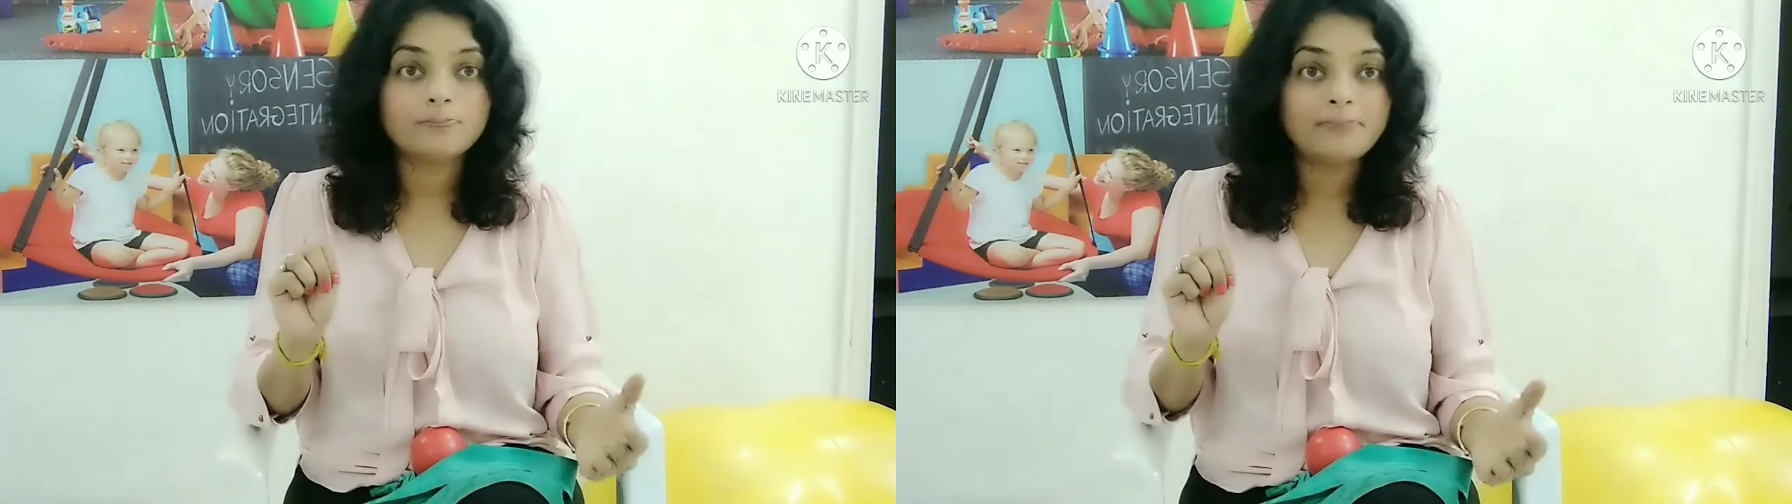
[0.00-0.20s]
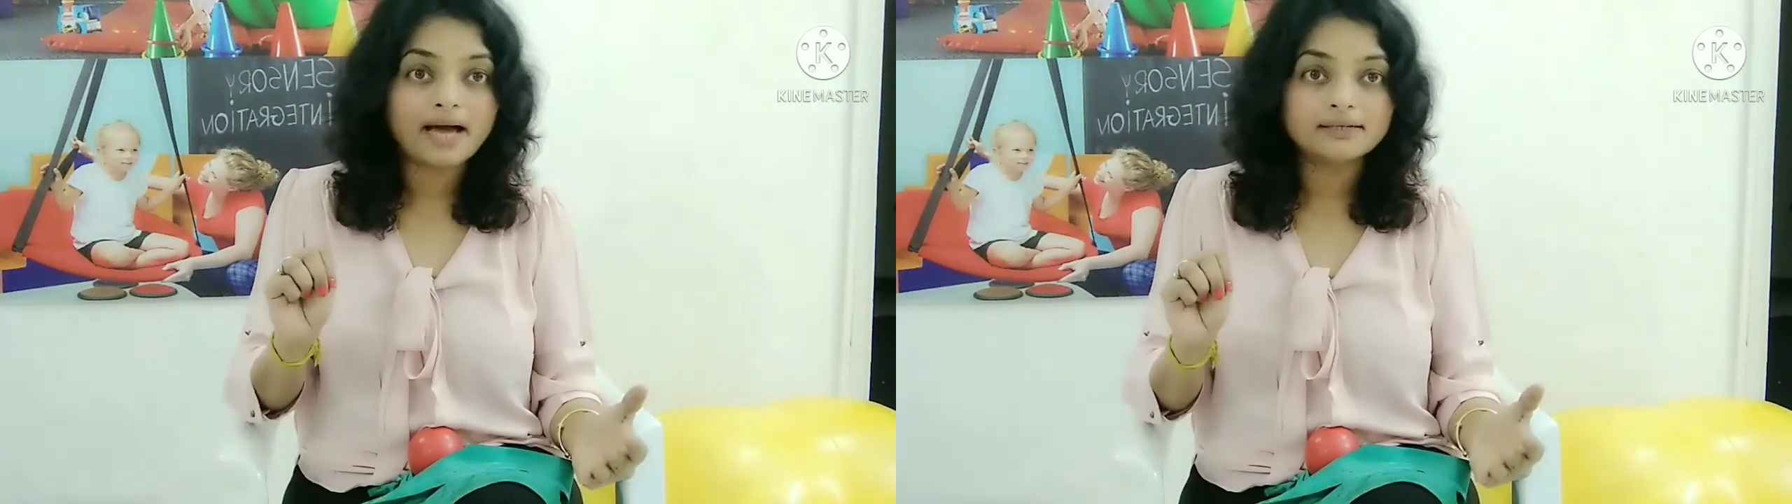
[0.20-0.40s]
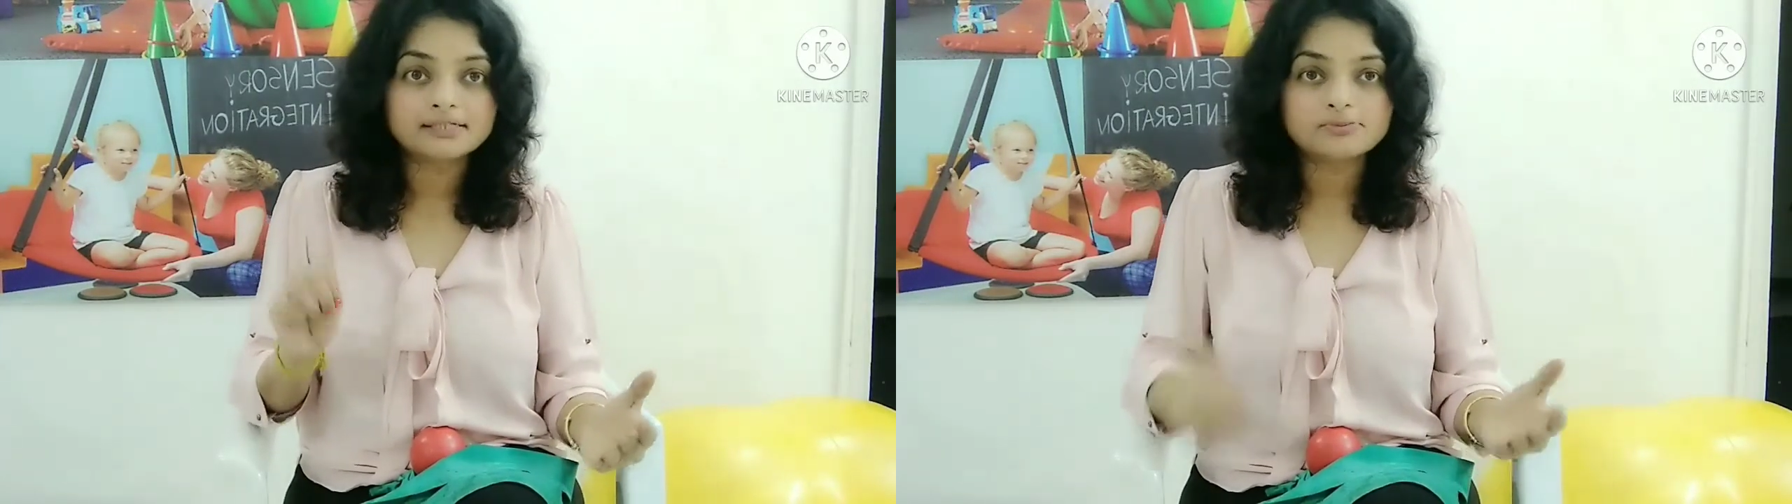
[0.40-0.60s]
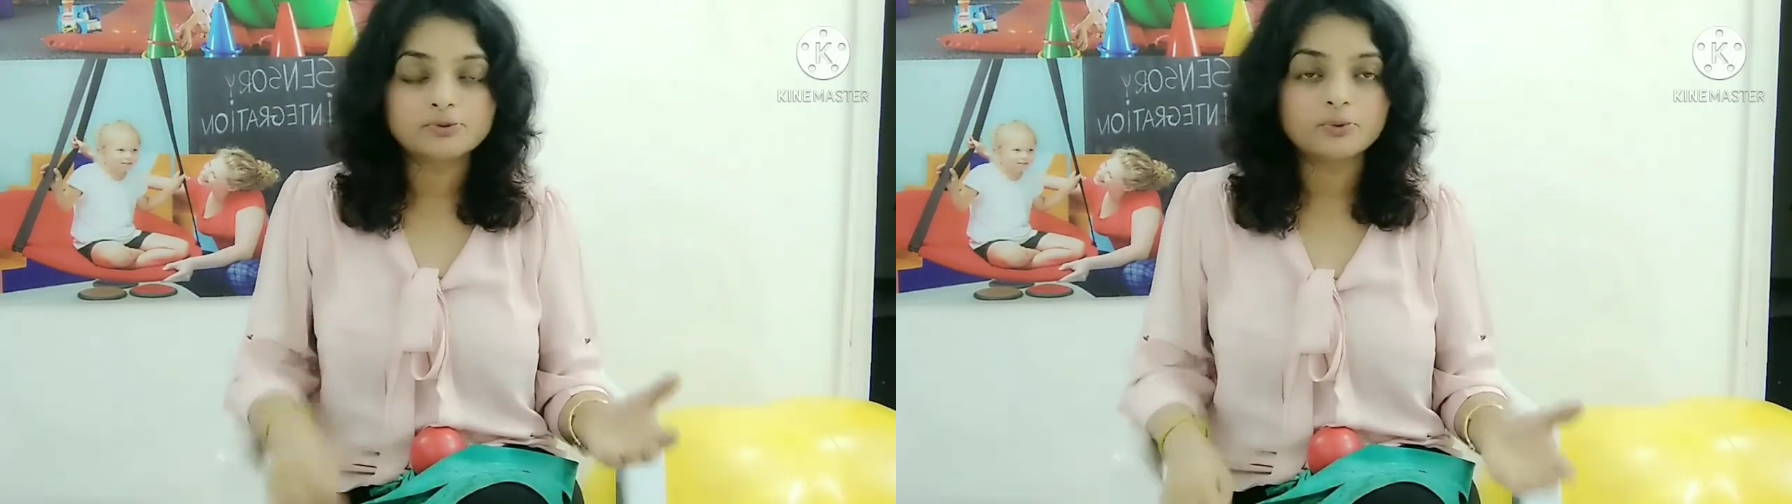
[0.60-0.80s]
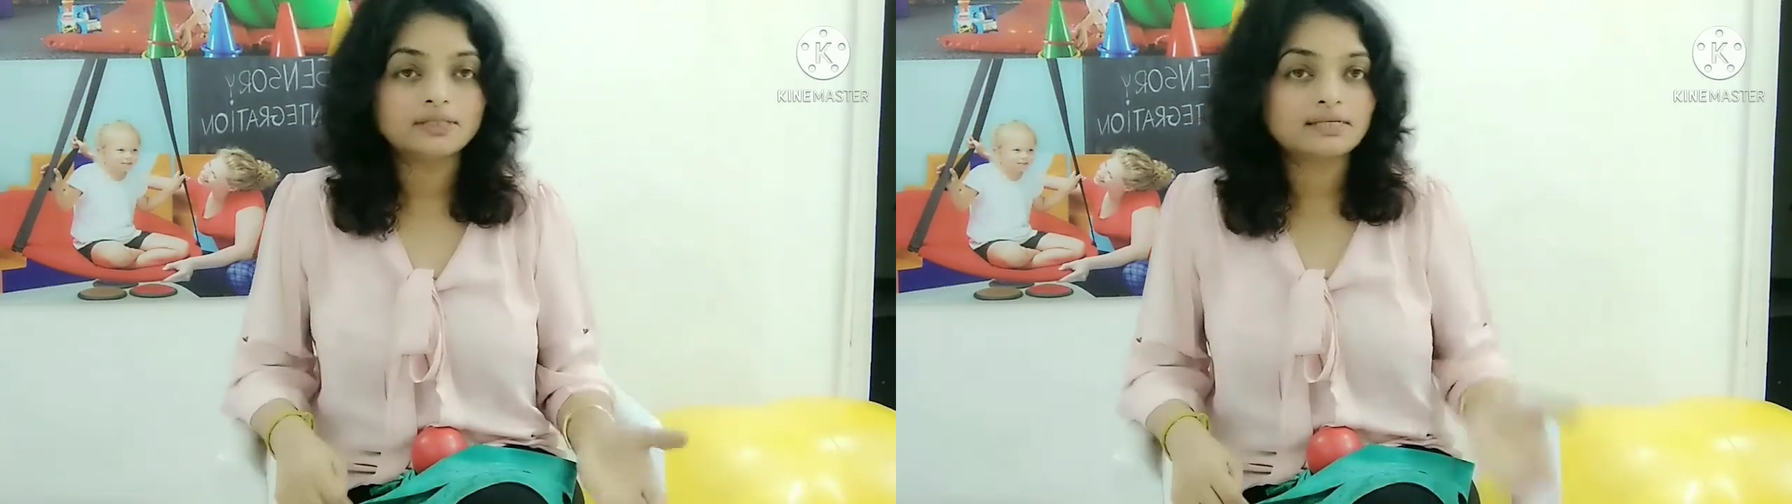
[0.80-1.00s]
balance
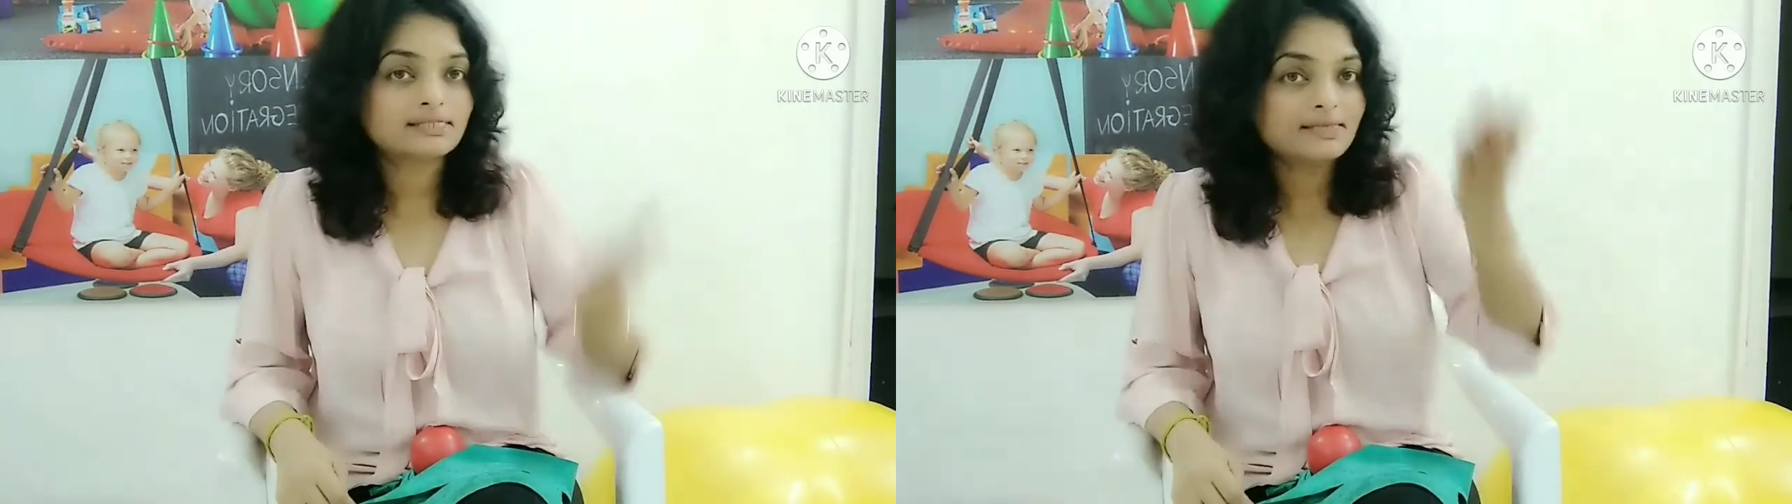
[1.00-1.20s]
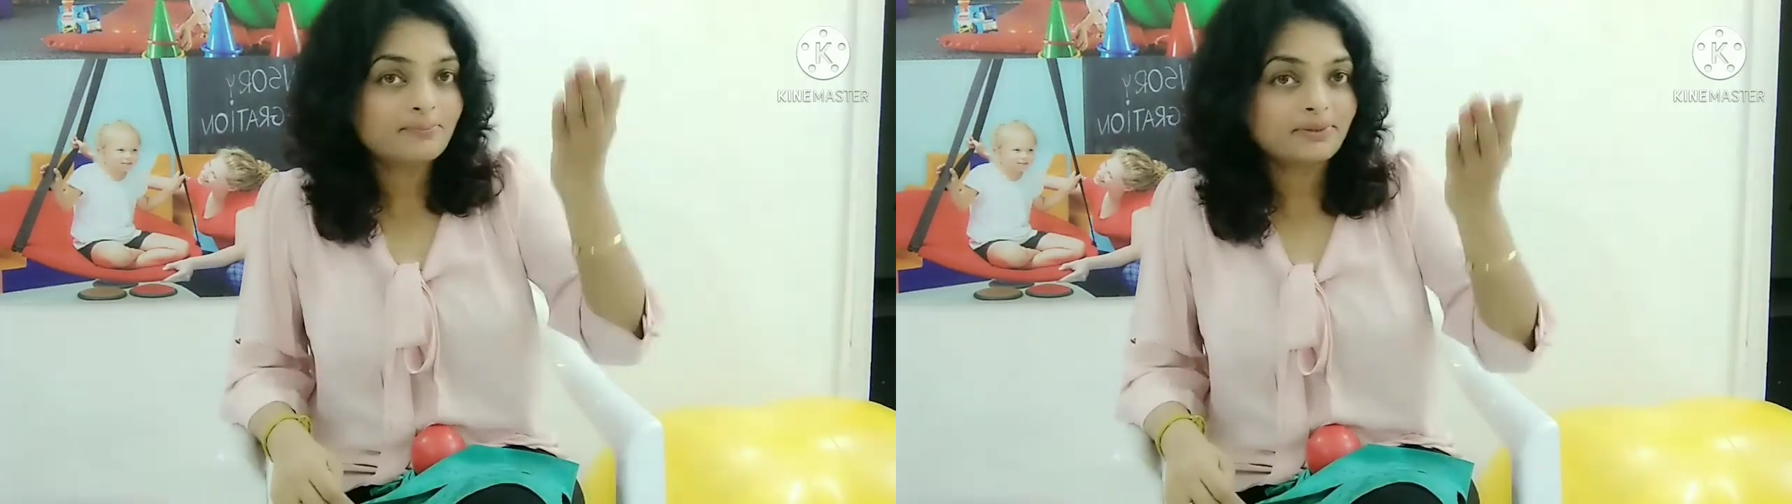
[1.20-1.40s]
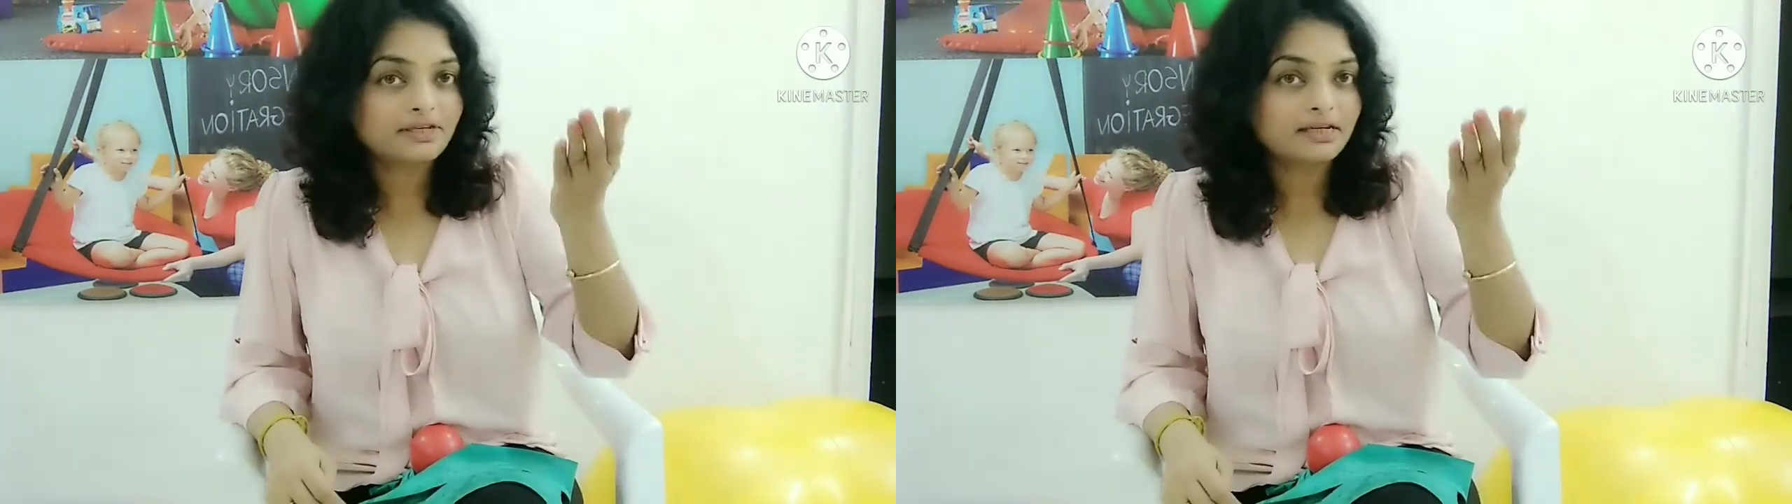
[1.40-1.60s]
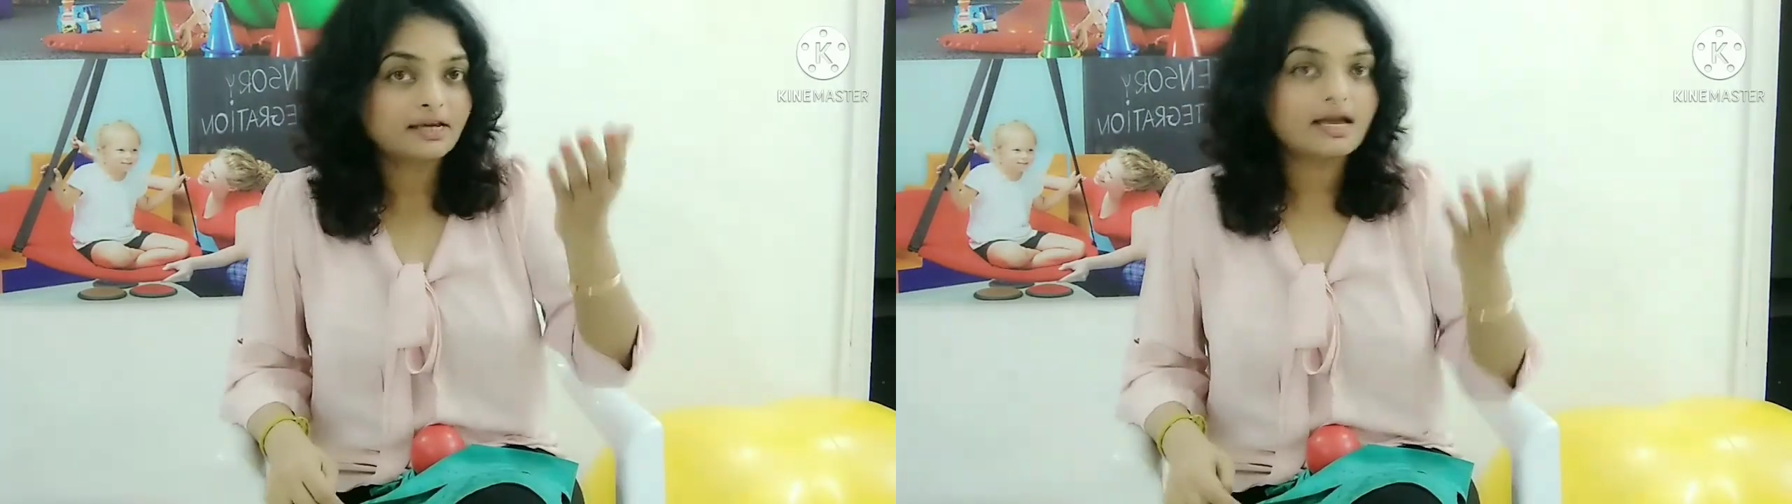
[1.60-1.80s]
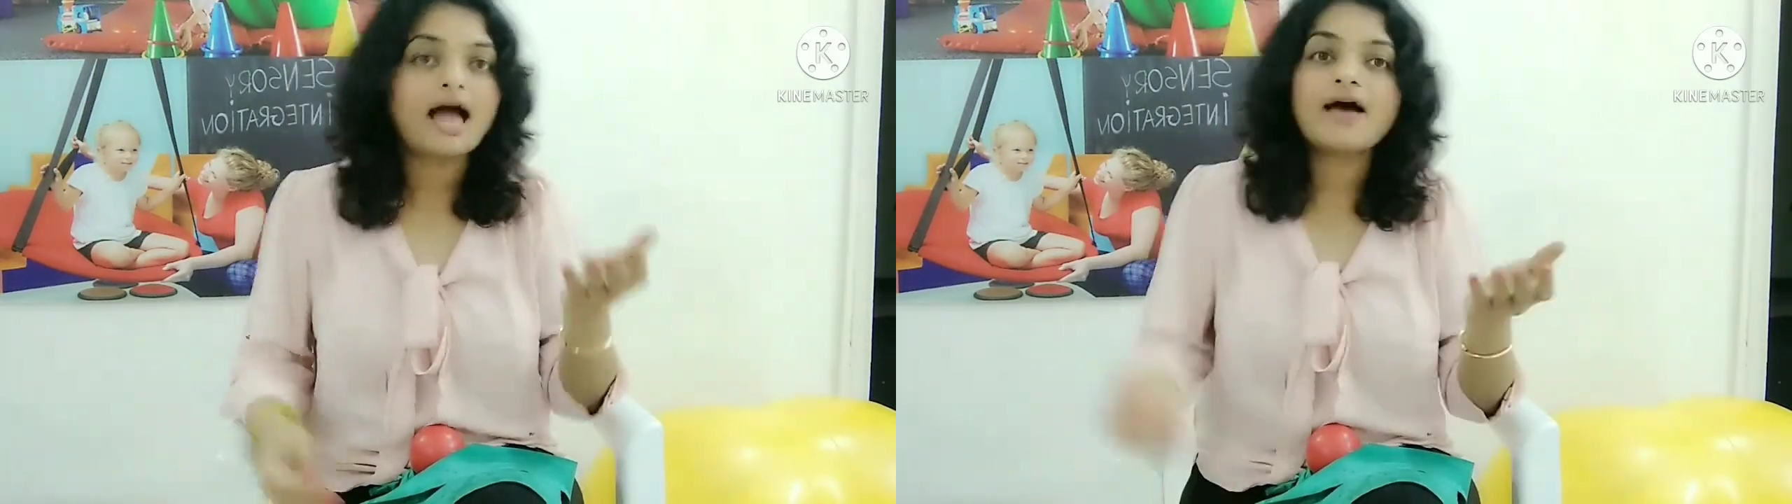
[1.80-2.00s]
between the sympathetic